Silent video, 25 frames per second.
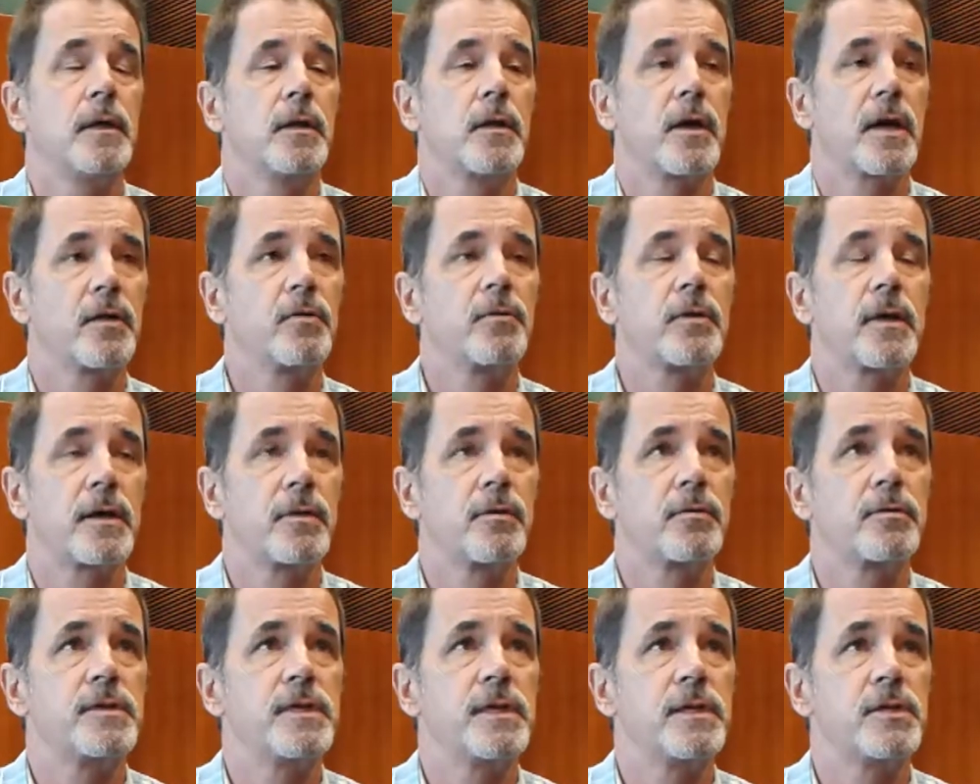I
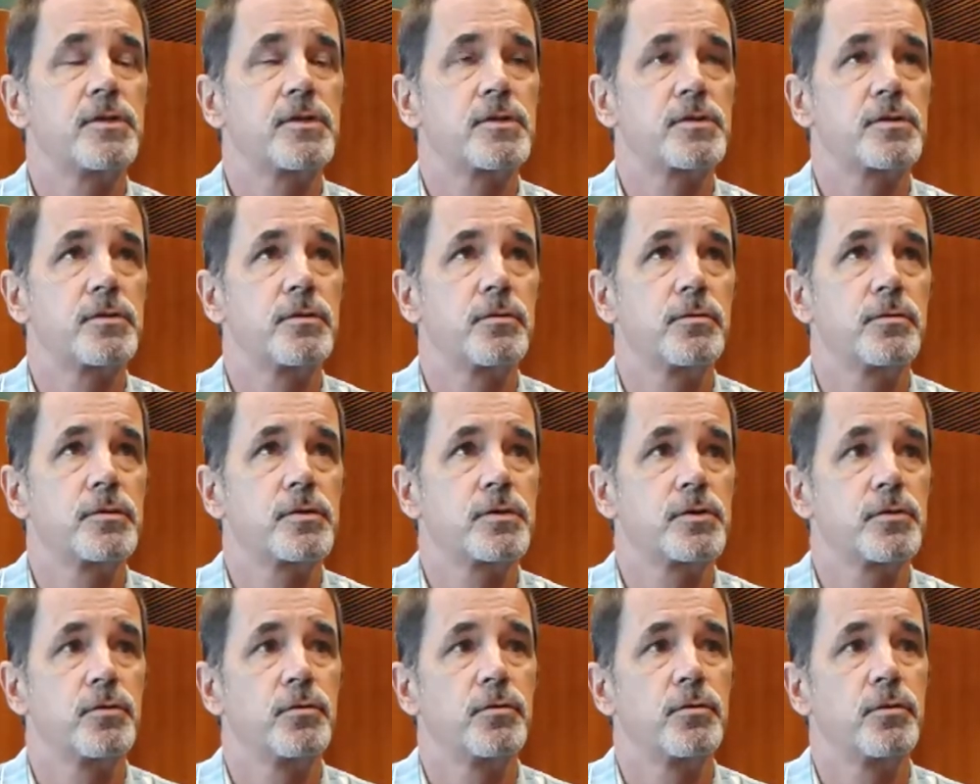don't teach
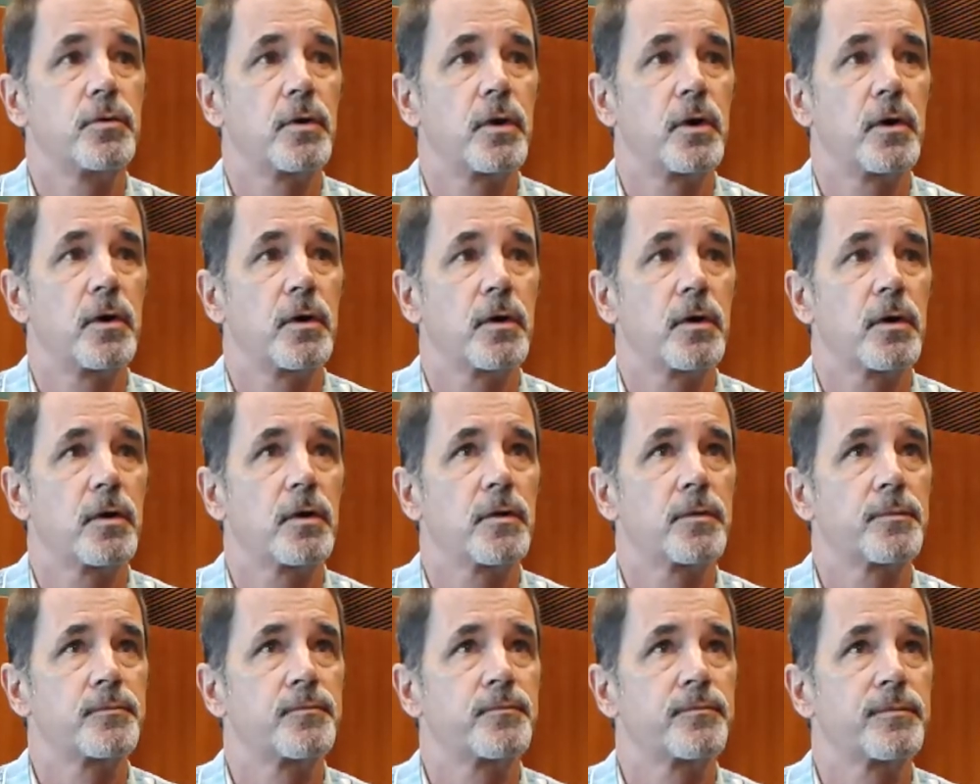students who
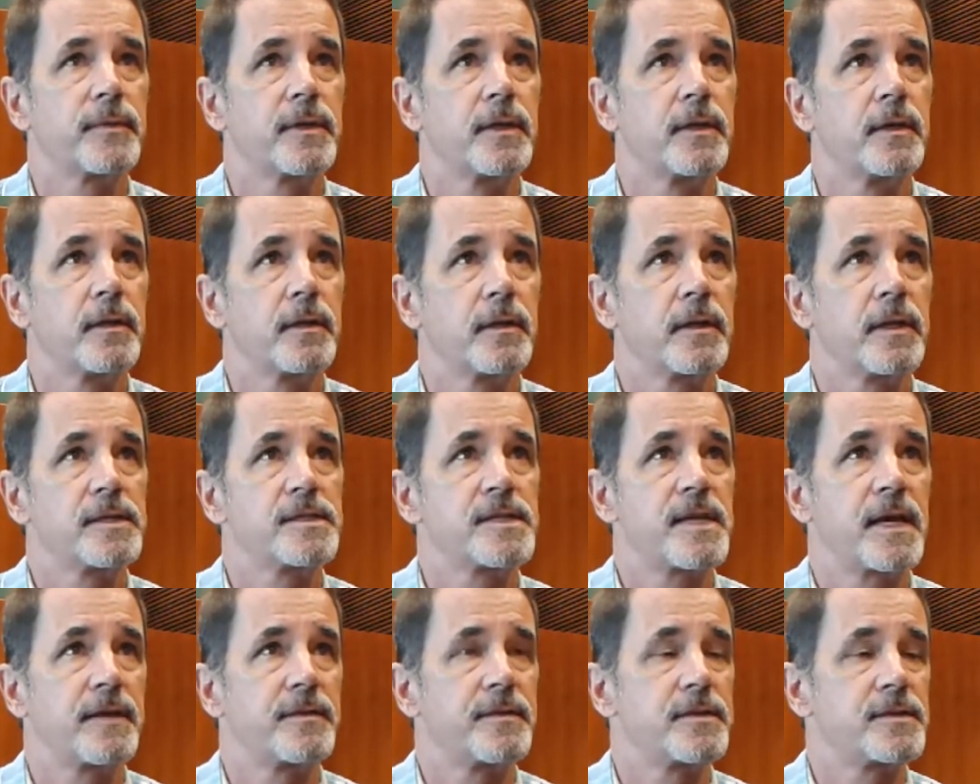are, let's
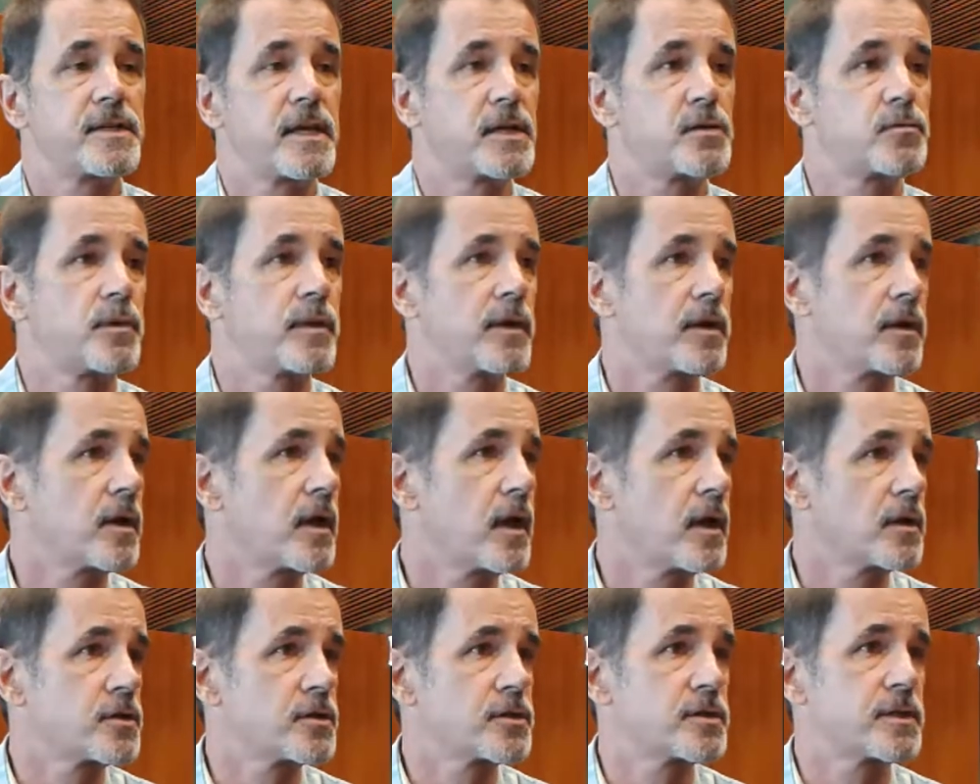say, at the stage where they're
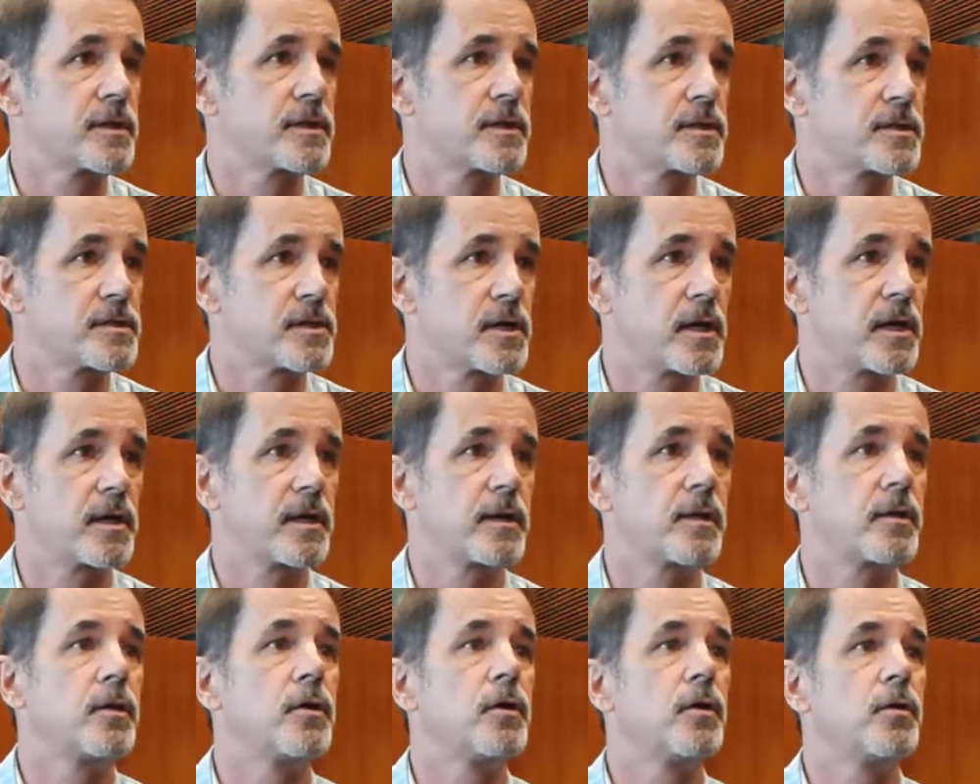consciously
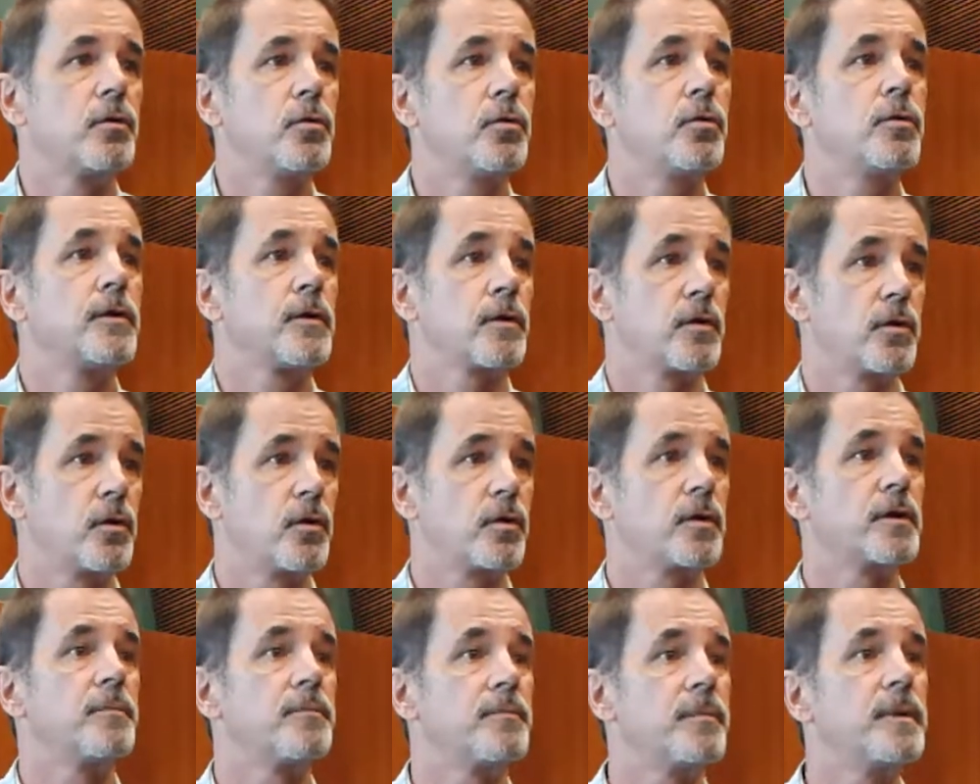deciding who they're
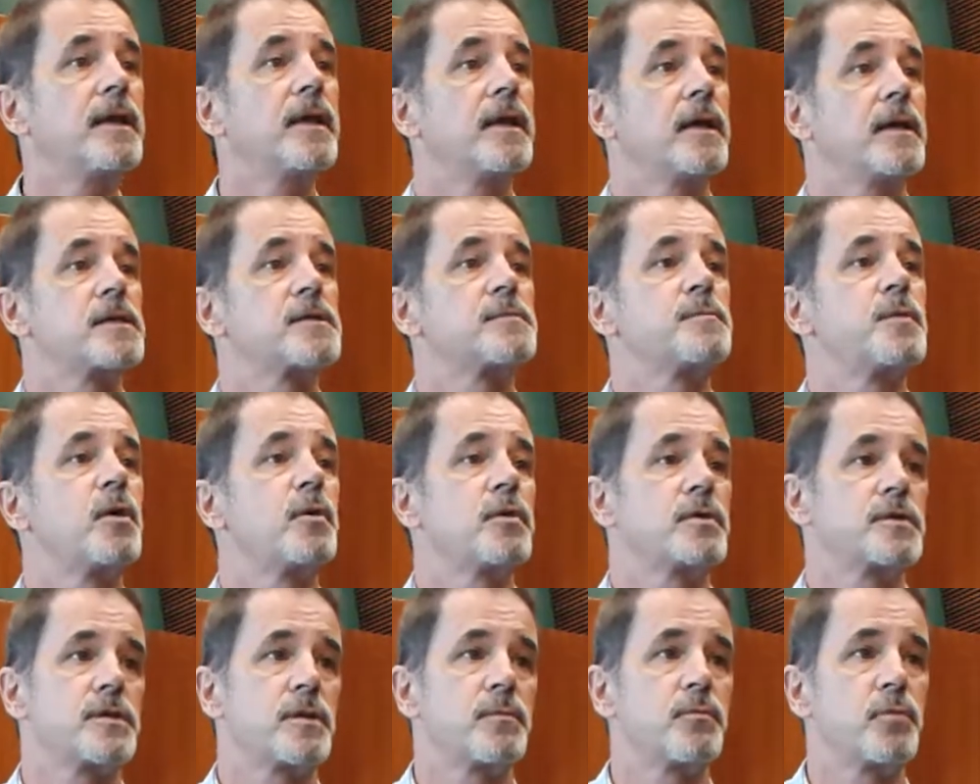going to be as
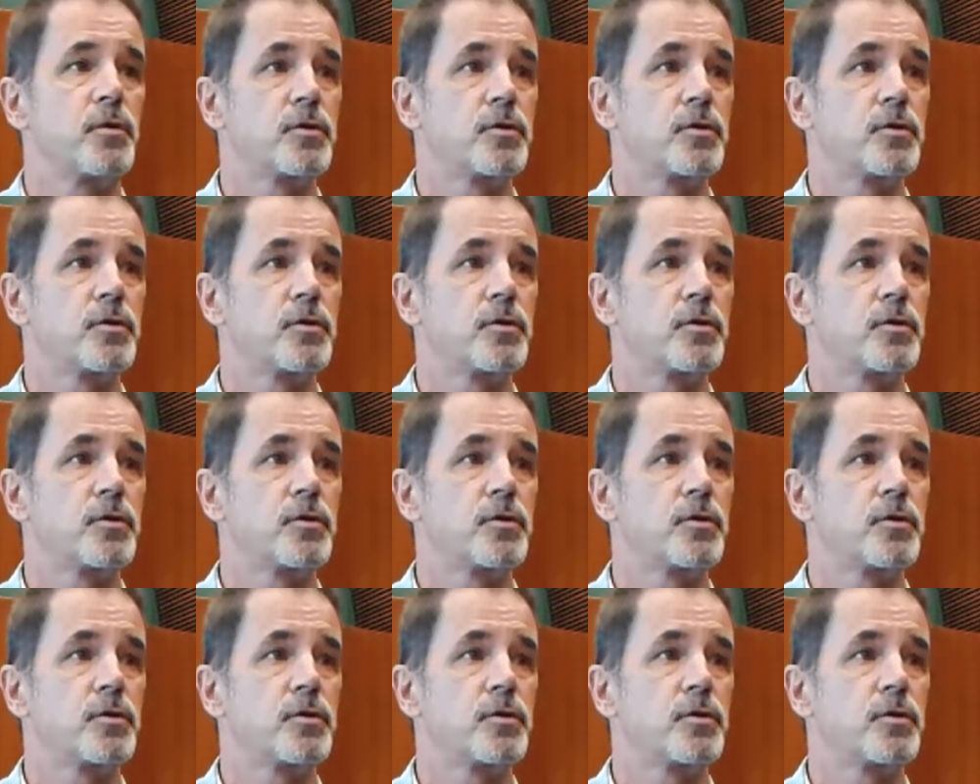poets. They're more